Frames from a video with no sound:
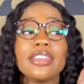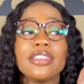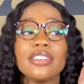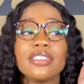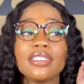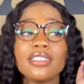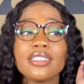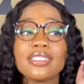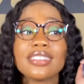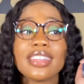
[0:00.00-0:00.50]

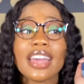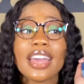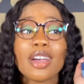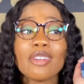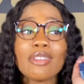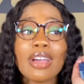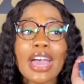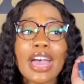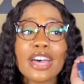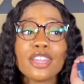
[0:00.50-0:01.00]
does
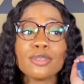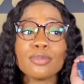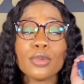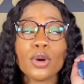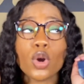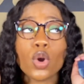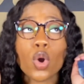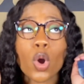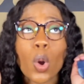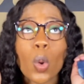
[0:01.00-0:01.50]
have
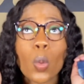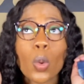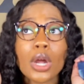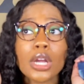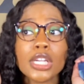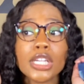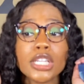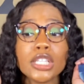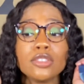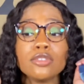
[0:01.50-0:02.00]
asthma or
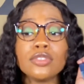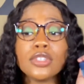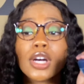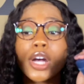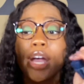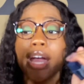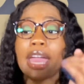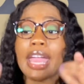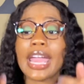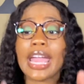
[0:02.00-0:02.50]

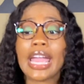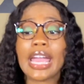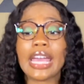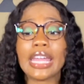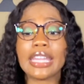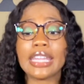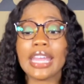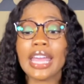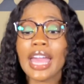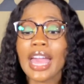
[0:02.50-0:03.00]
whatever,
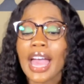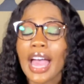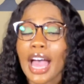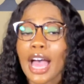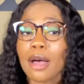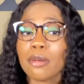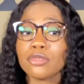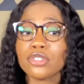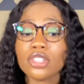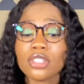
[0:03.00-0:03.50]
and
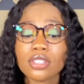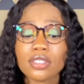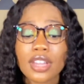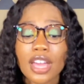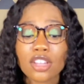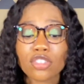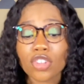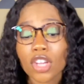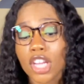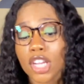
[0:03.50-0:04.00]
I'm just
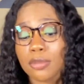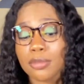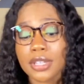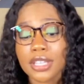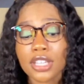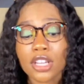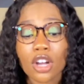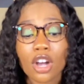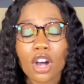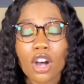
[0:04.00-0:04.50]
not trying to
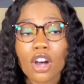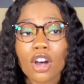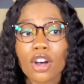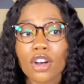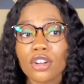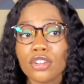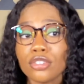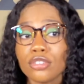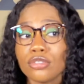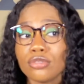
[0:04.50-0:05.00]
be
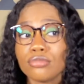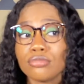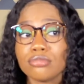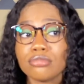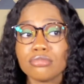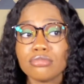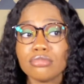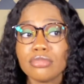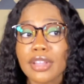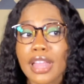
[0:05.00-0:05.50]
caught
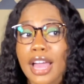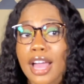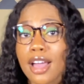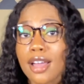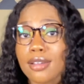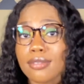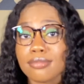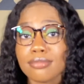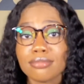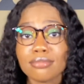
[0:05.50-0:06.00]

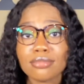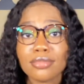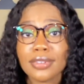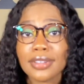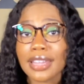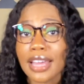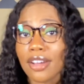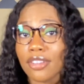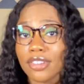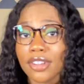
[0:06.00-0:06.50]
not
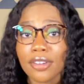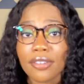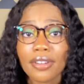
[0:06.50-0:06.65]
without no